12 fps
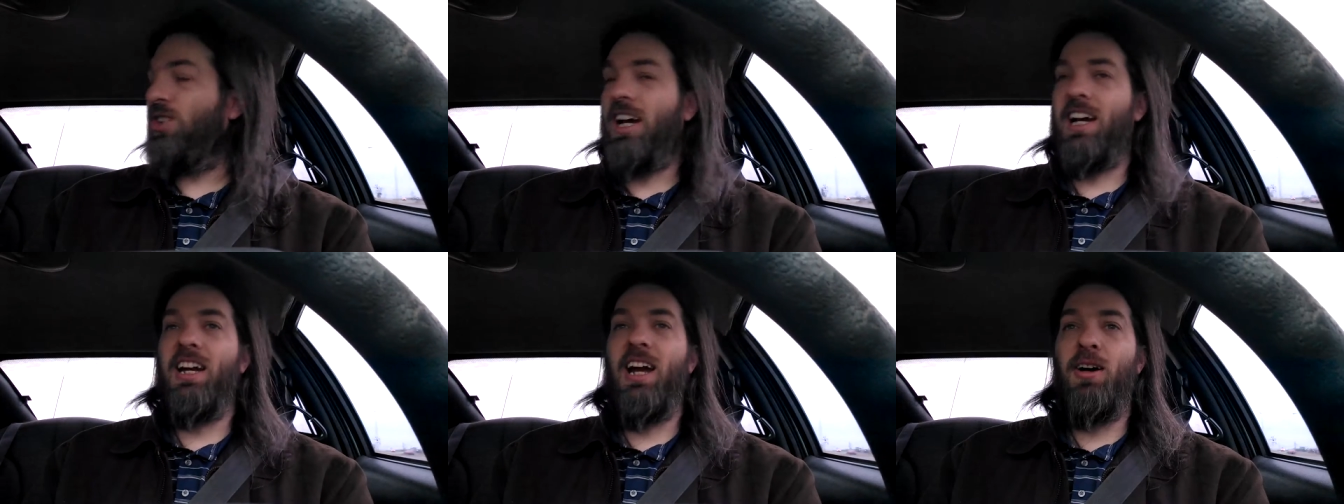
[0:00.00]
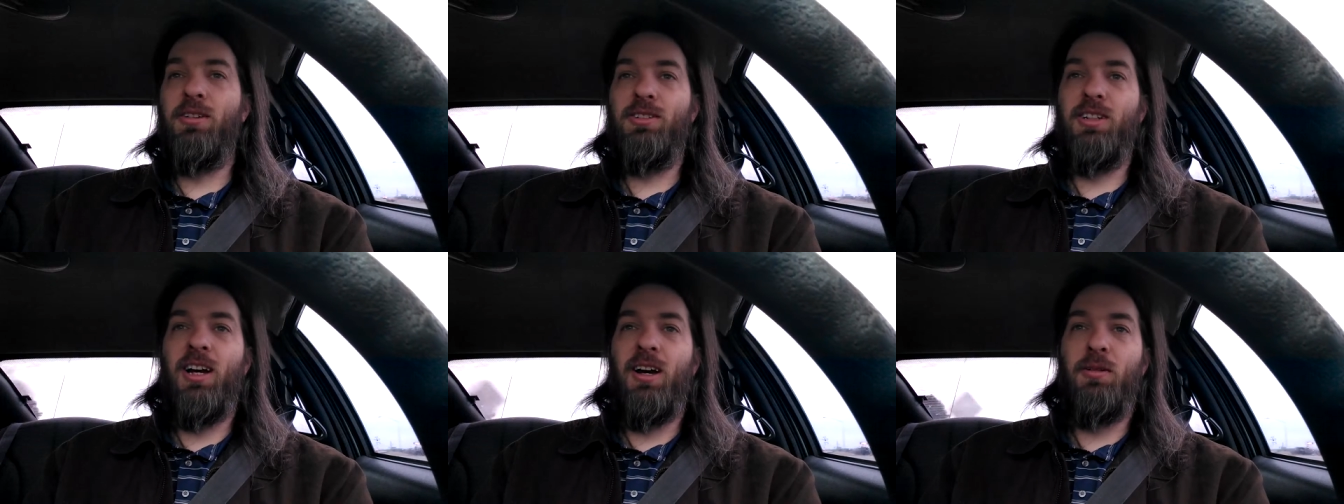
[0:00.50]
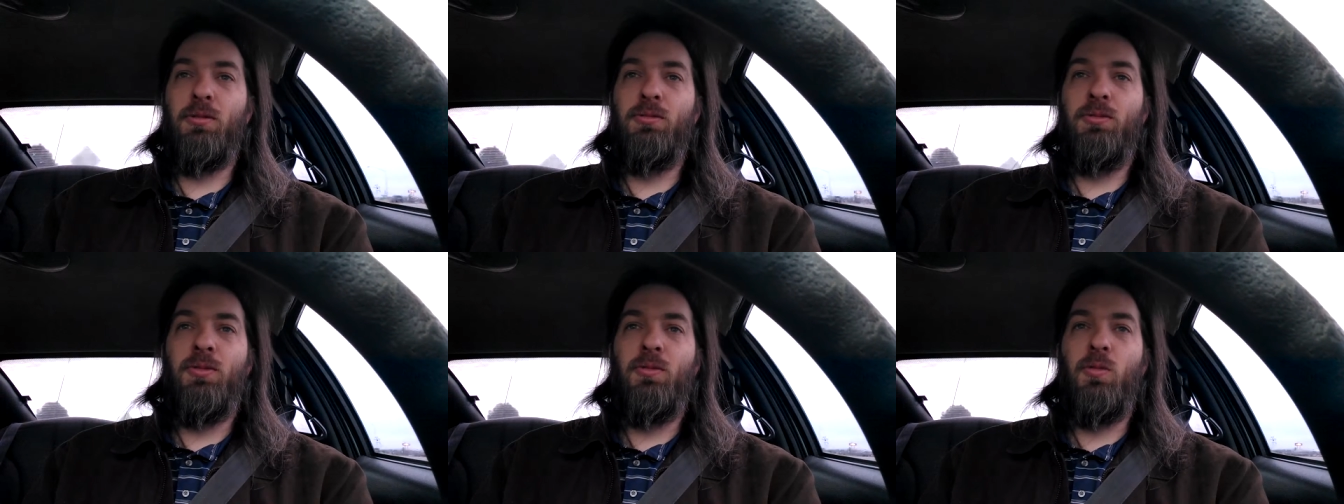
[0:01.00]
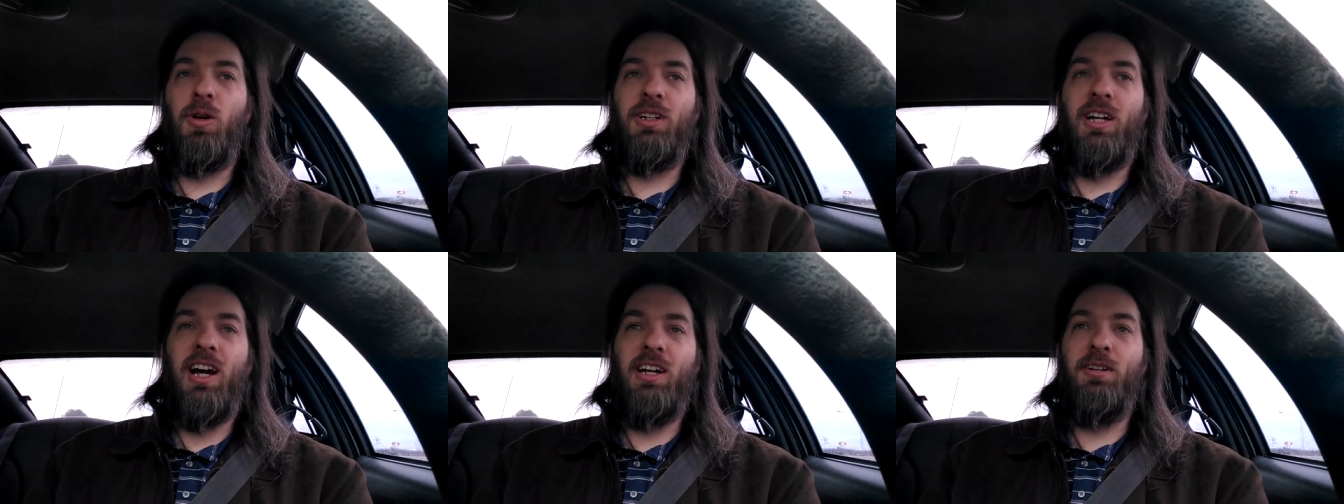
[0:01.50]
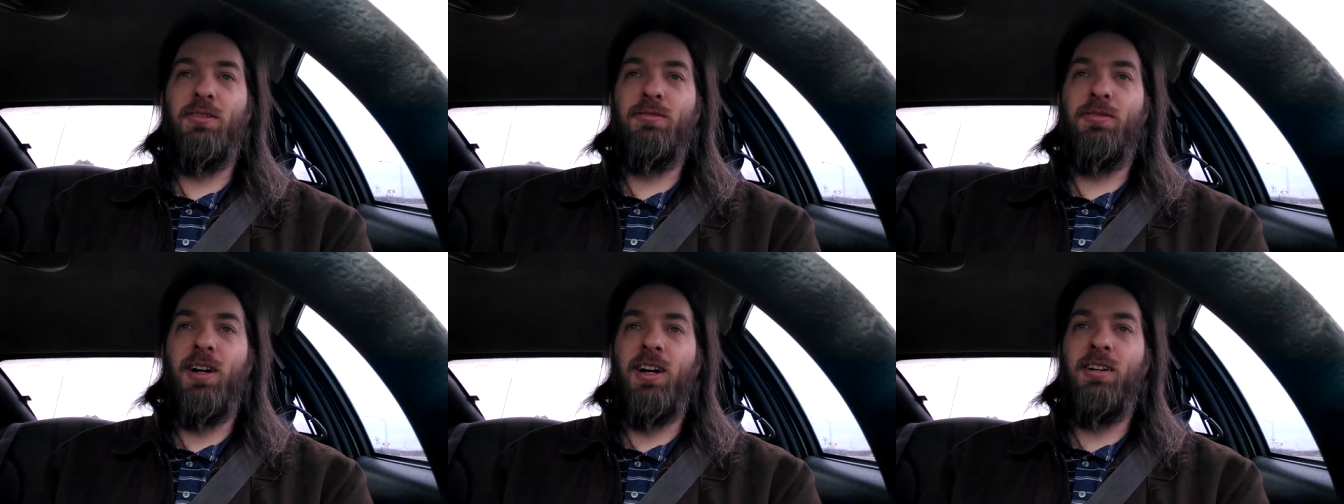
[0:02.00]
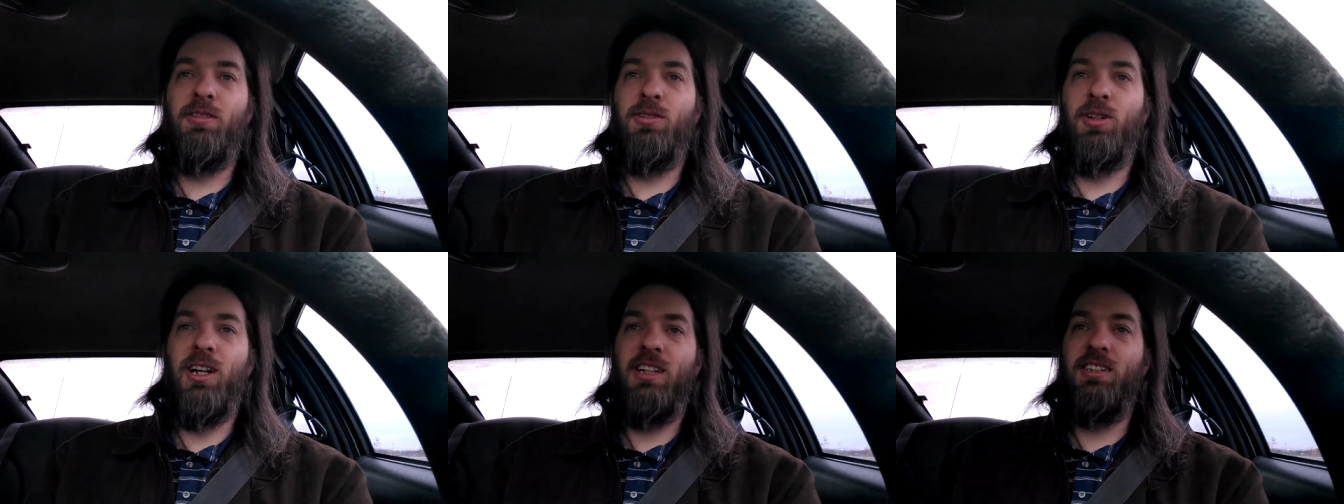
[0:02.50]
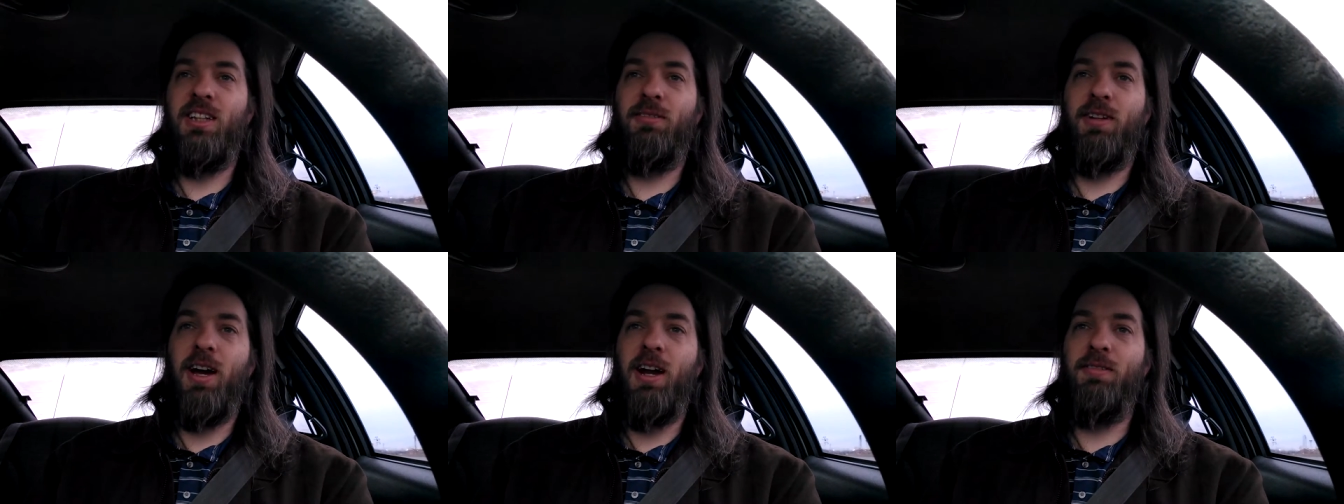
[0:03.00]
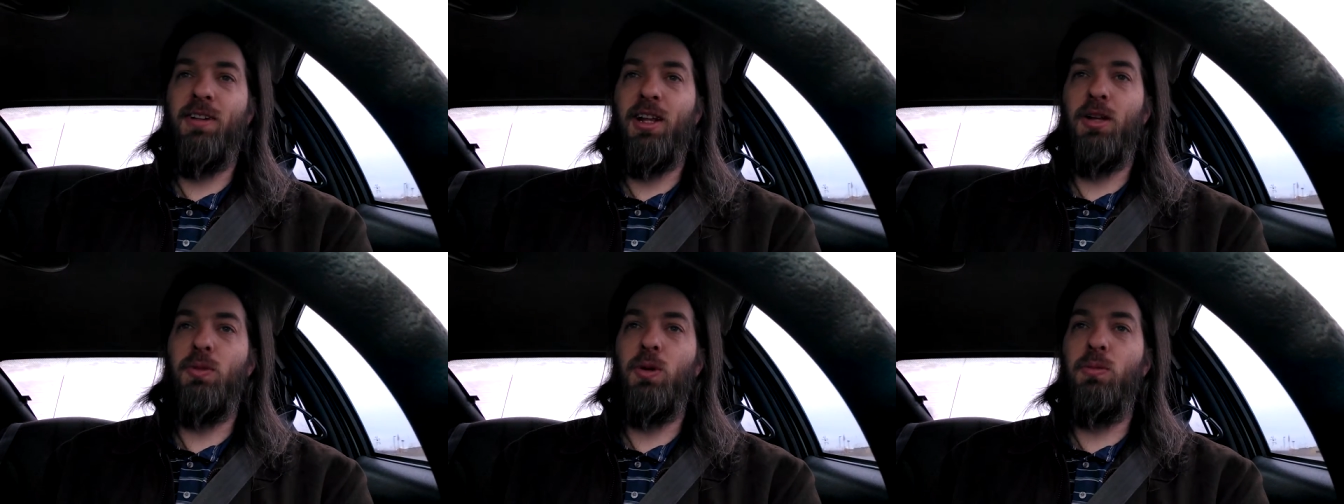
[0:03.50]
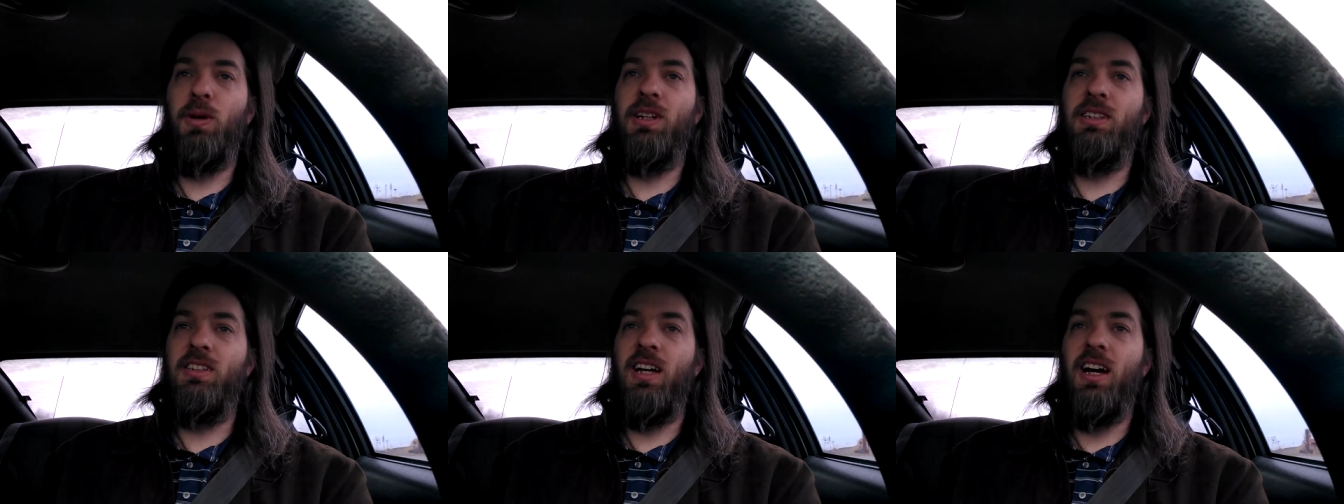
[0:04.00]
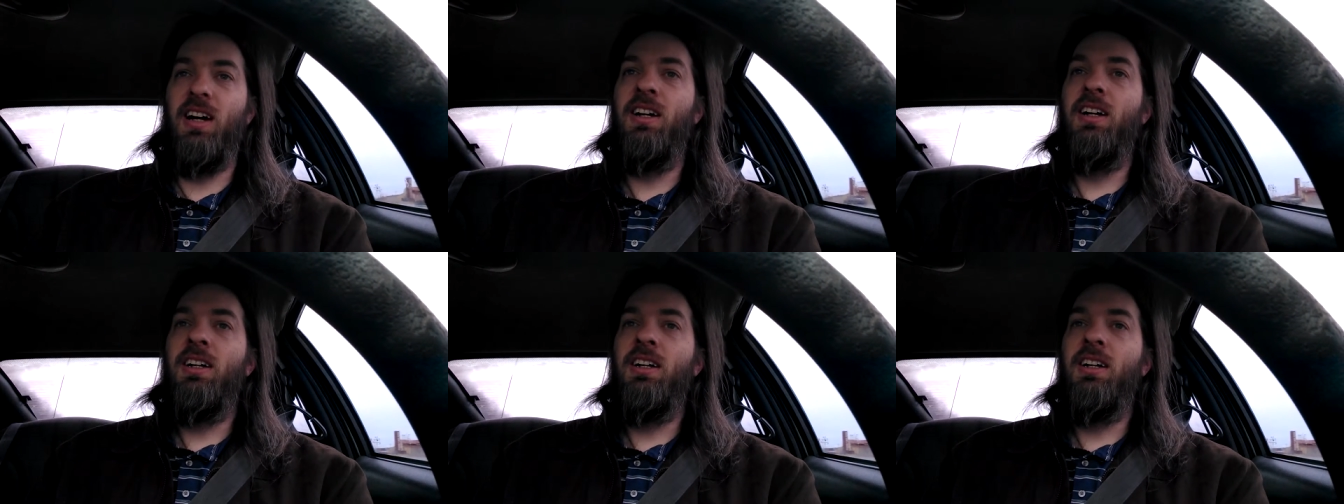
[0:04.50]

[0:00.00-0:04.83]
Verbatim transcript: checking out uh, what kind of uh, drinks they've got available, but uh,